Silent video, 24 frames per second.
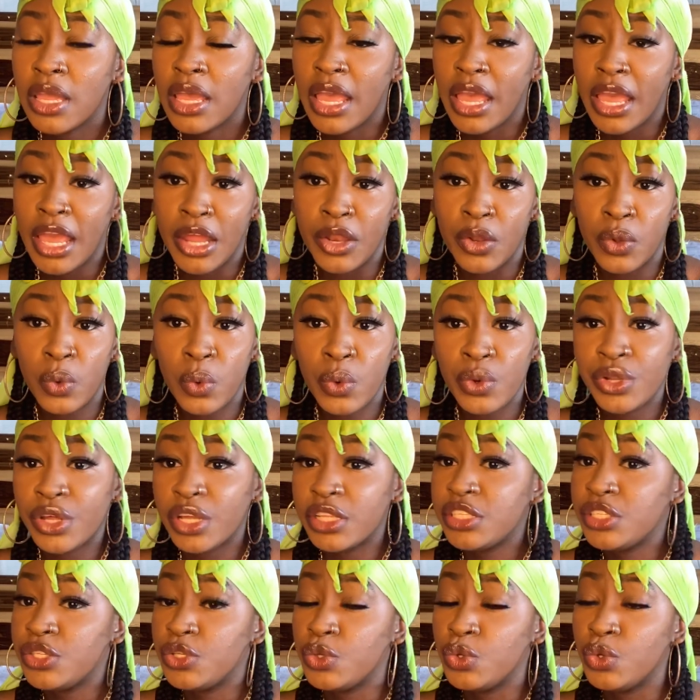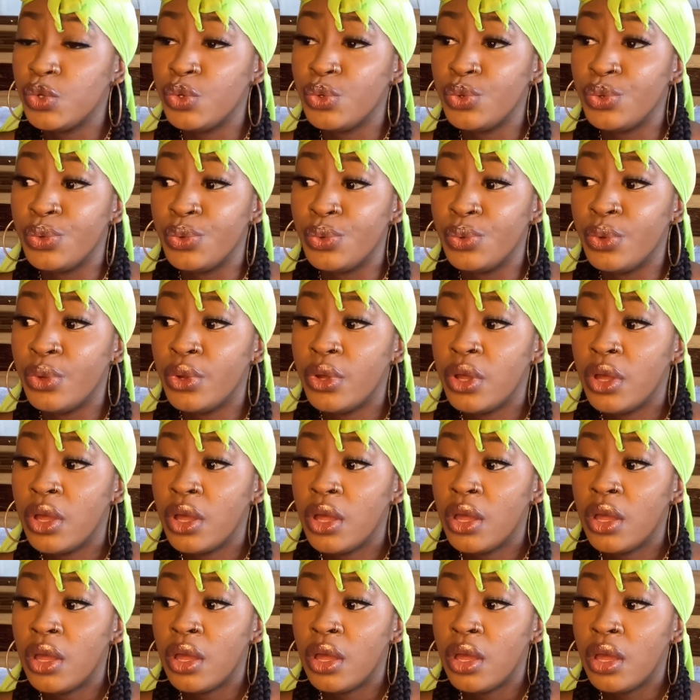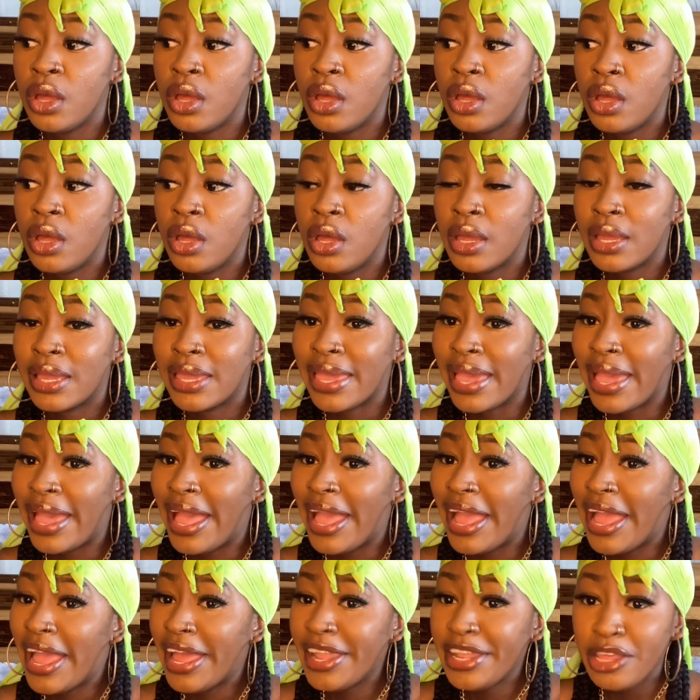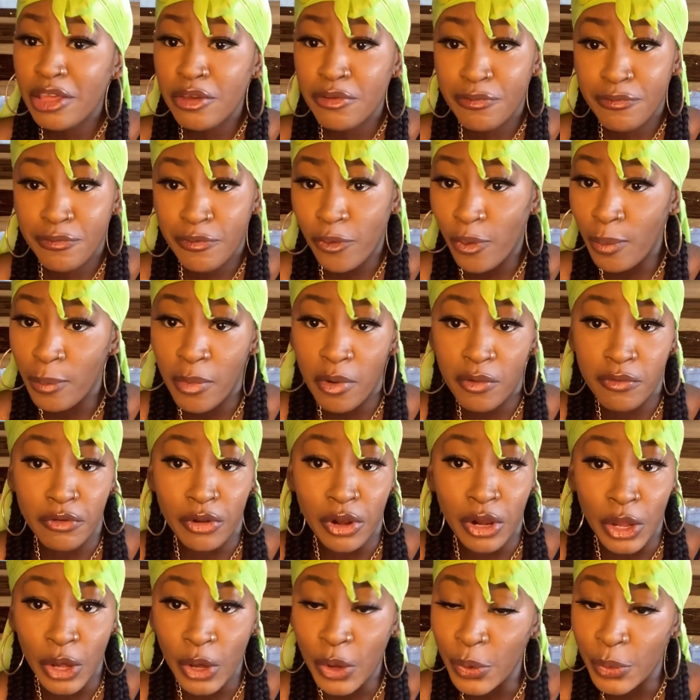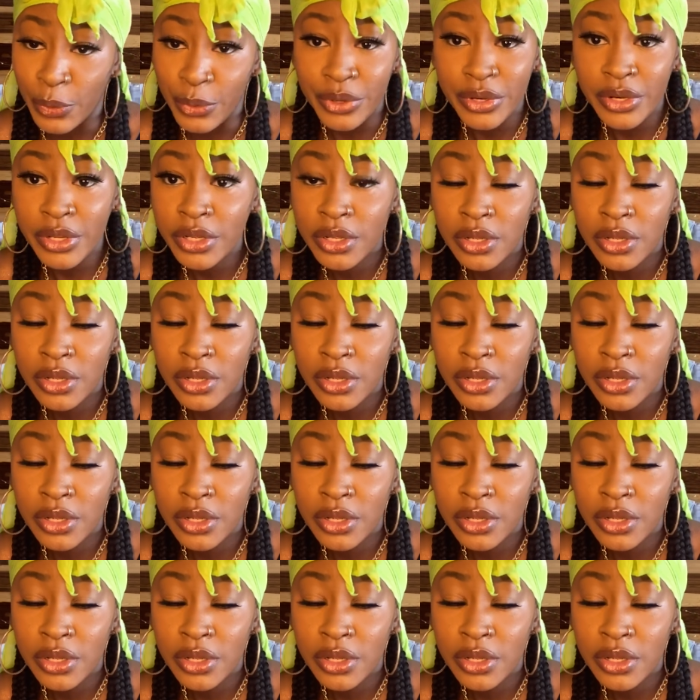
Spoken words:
in order to get any form of loan?